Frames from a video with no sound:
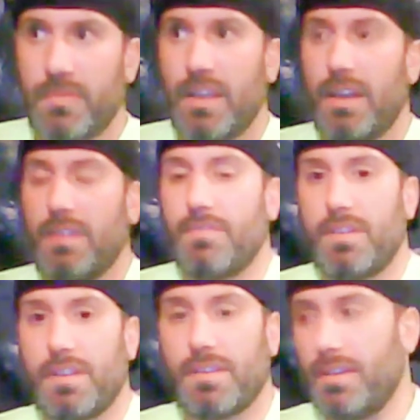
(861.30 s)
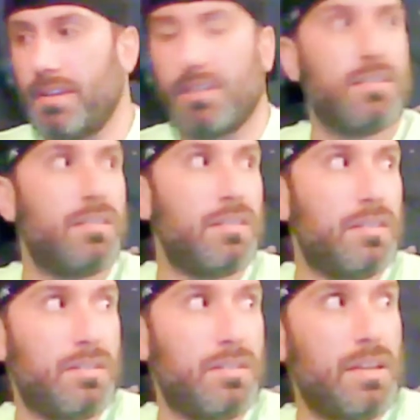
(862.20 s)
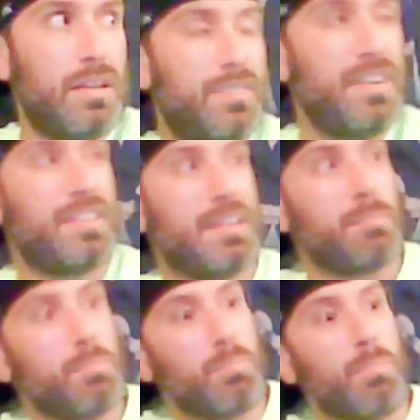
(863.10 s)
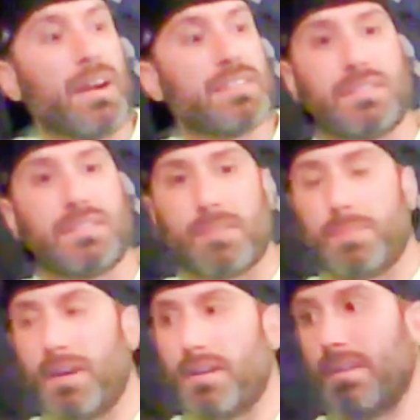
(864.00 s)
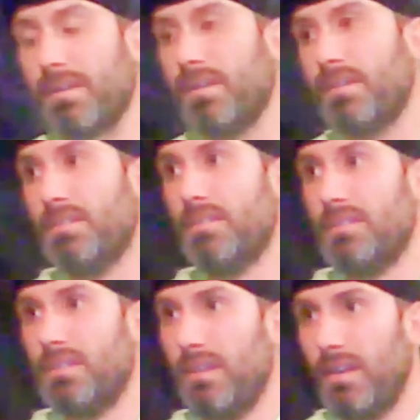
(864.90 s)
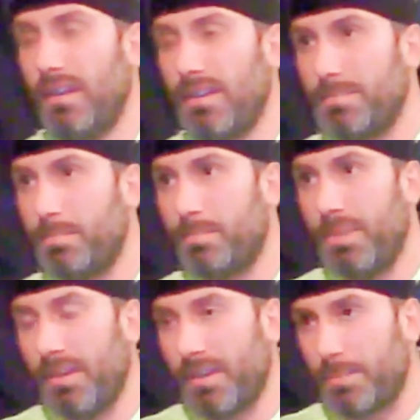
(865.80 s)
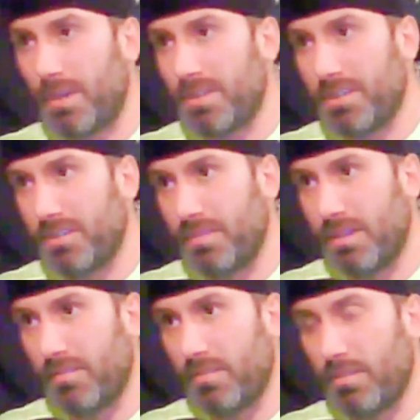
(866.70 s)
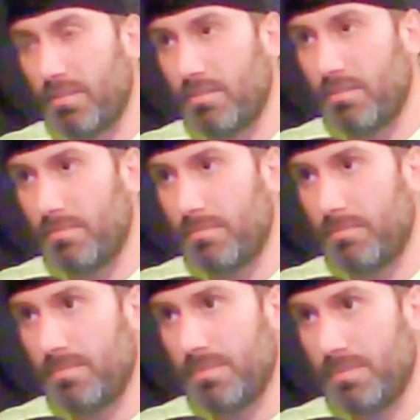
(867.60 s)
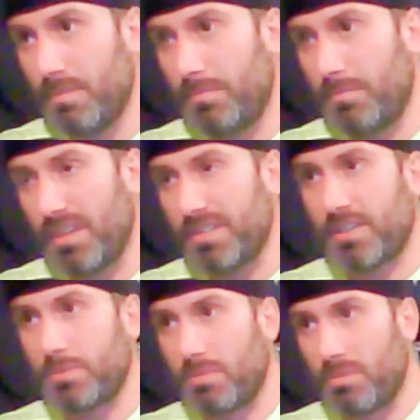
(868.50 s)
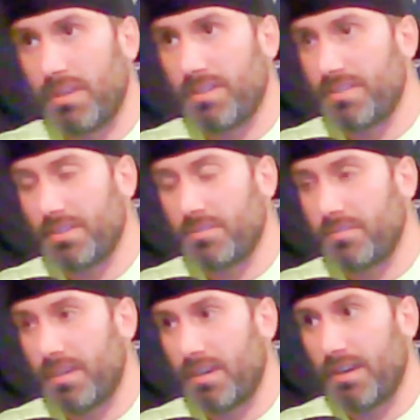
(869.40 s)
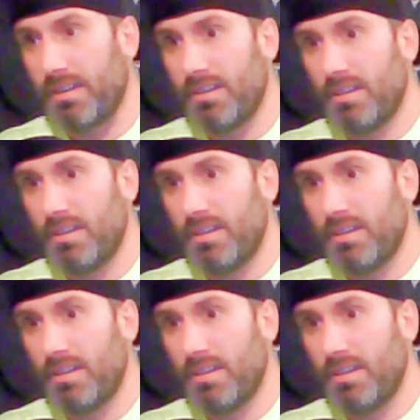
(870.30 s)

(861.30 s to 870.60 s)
And if anything, my stockpiling has been an expression of my sexual instinctual variant.